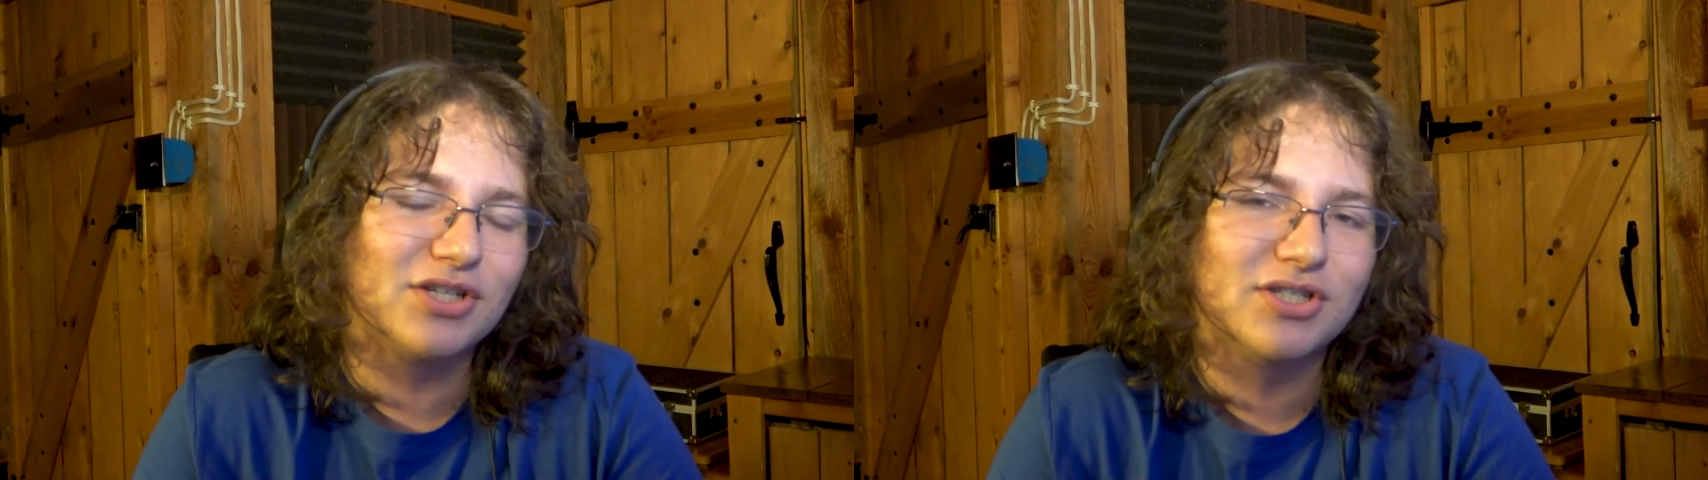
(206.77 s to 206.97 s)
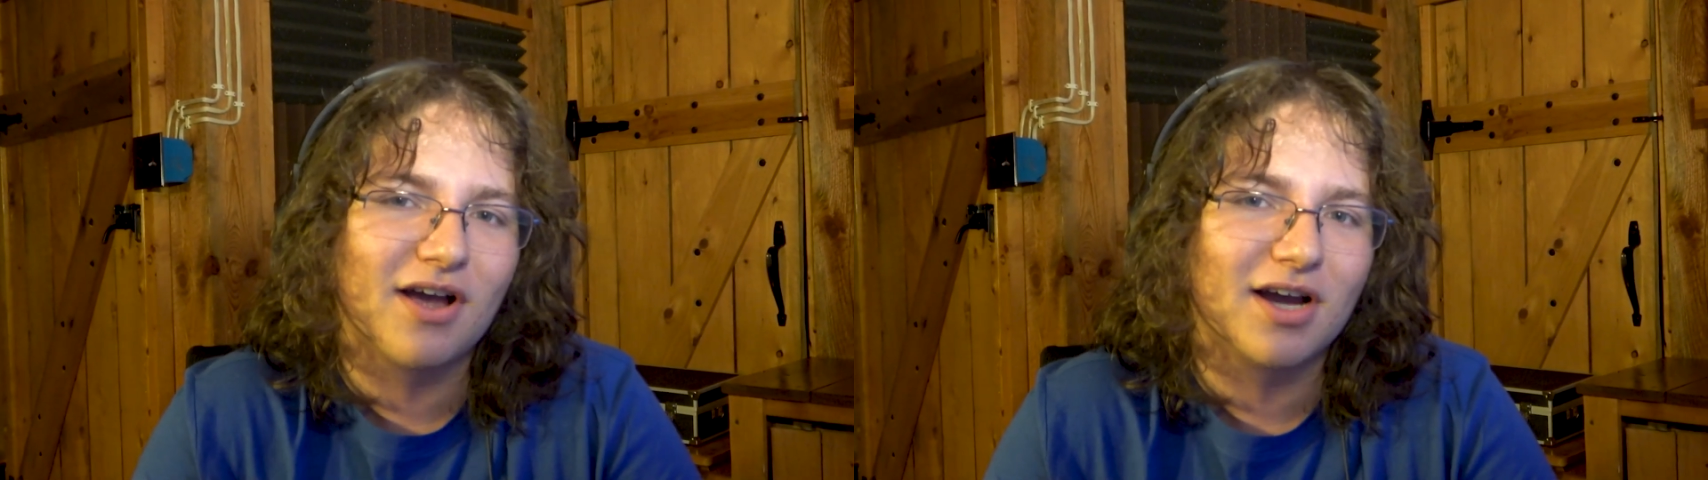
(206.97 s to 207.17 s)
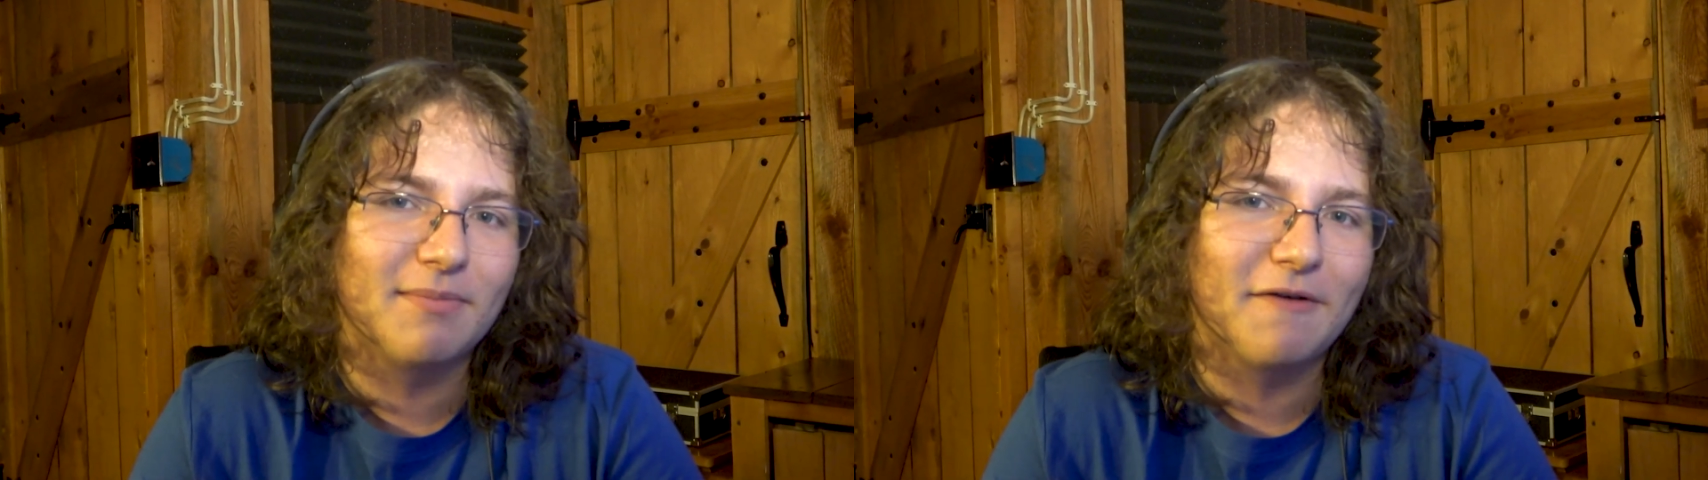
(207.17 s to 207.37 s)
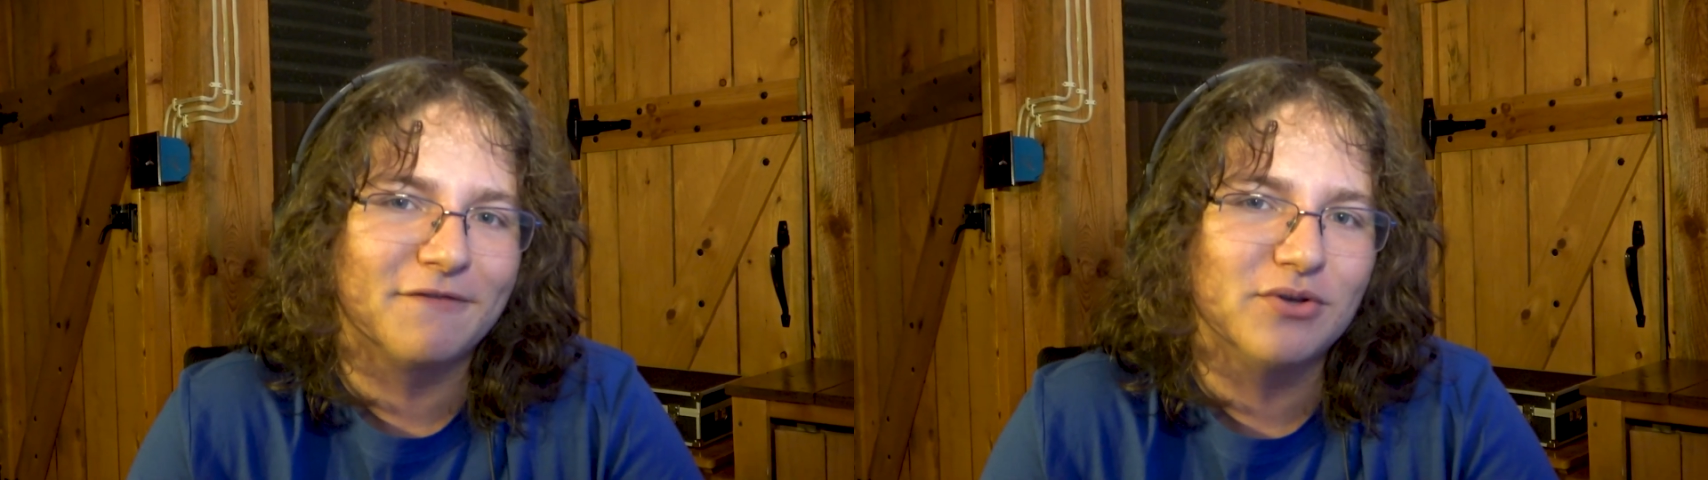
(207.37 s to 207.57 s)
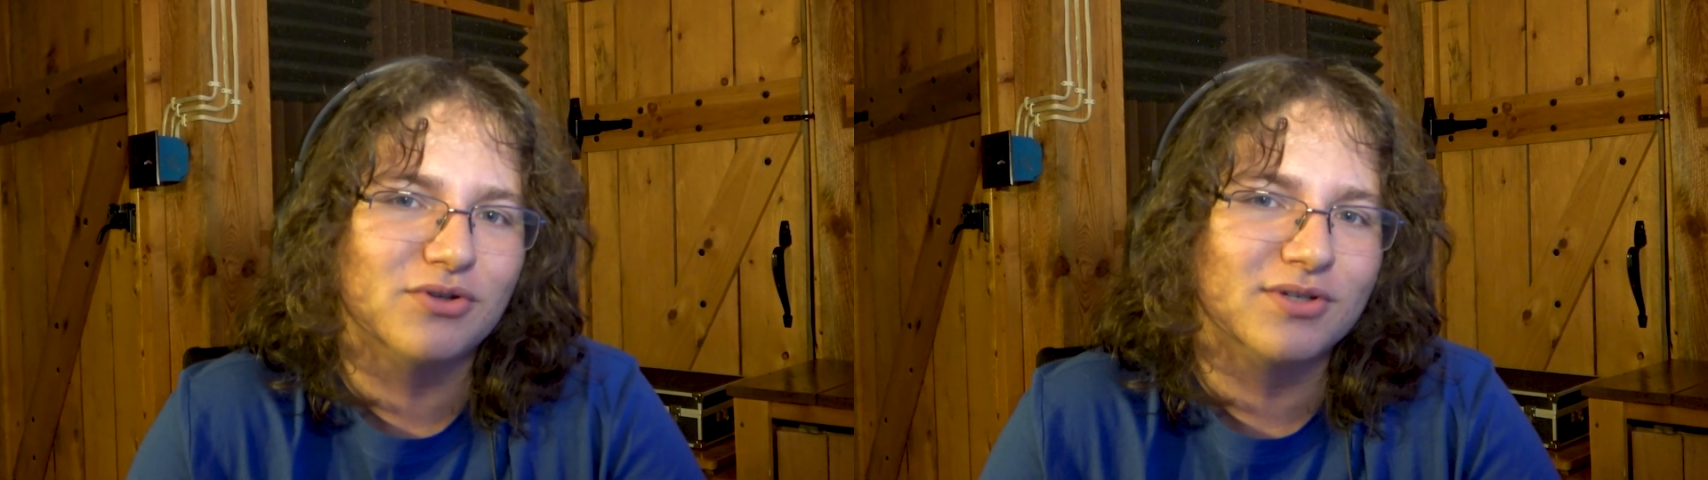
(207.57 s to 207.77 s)
just talk about
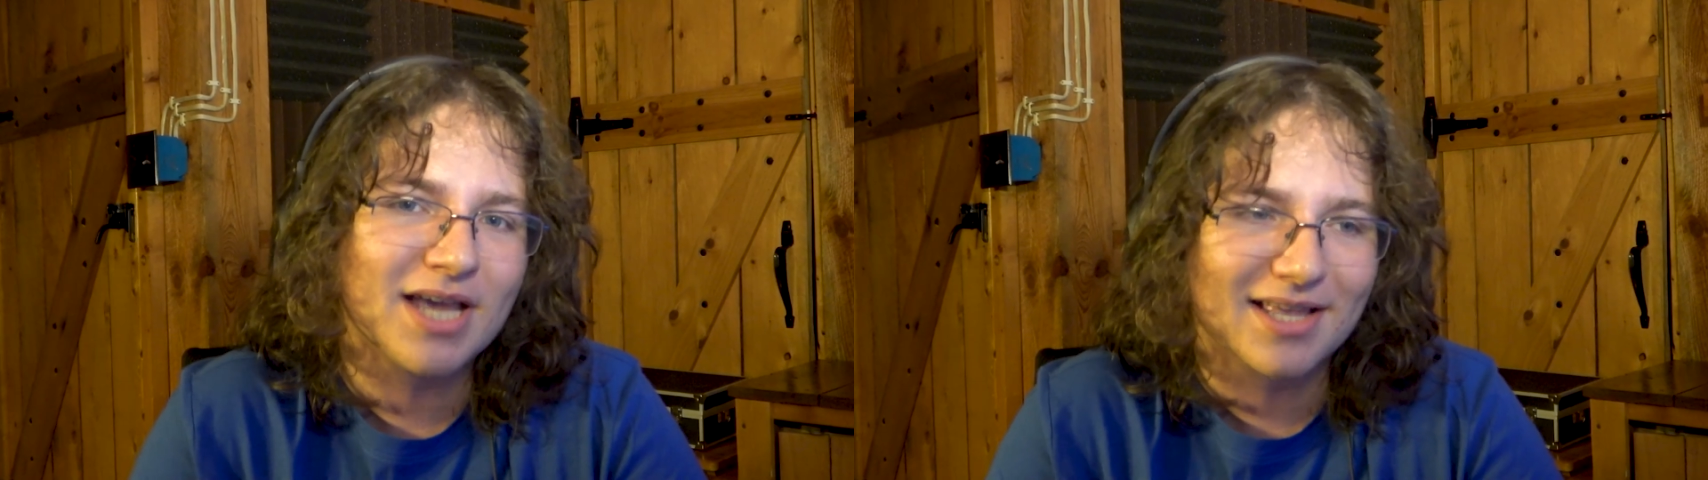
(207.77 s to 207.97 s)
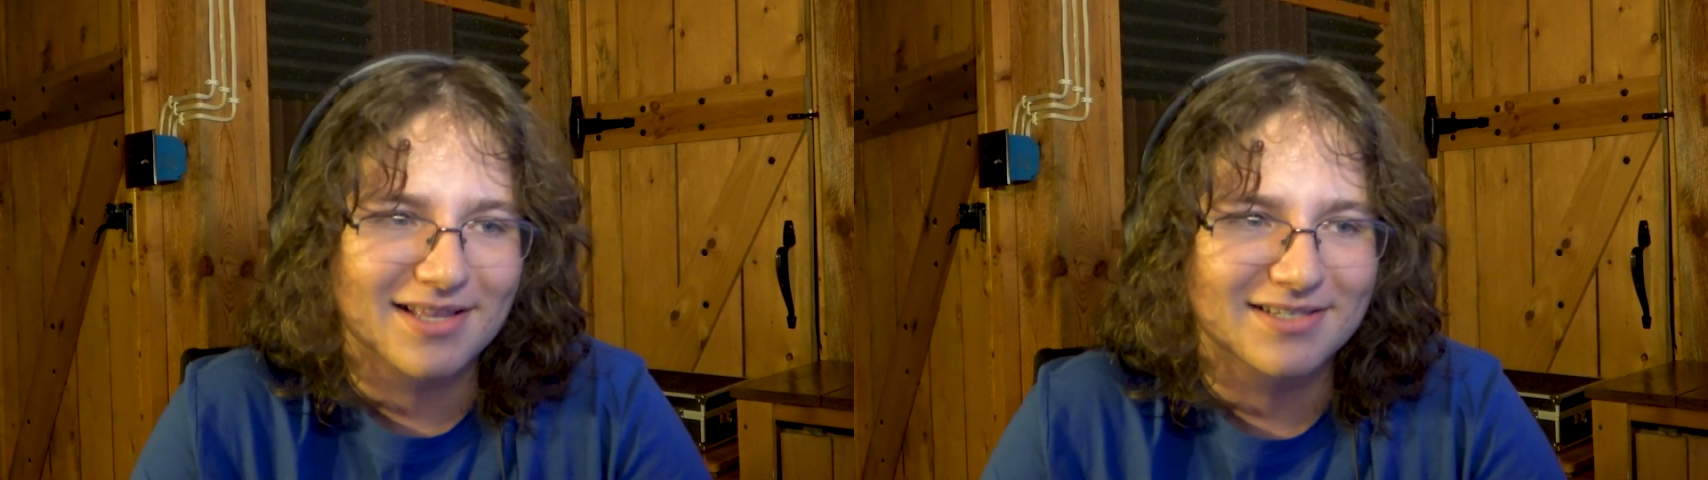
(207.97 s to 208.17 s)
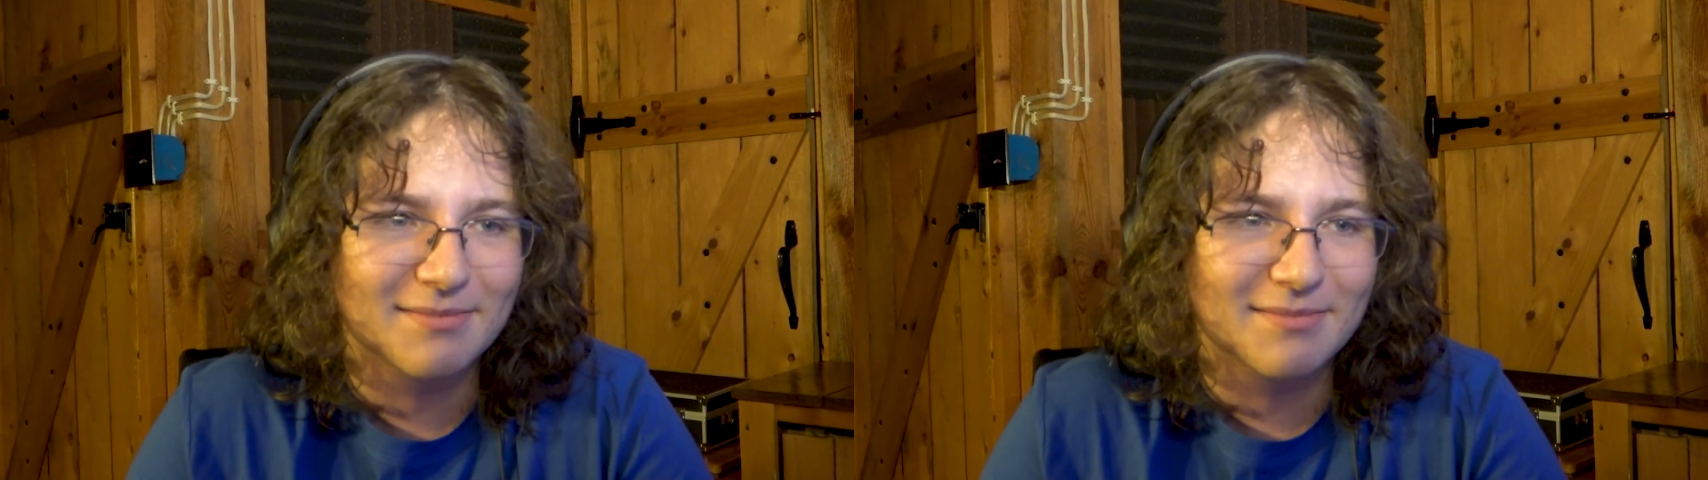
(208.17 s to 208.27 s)
future tech that's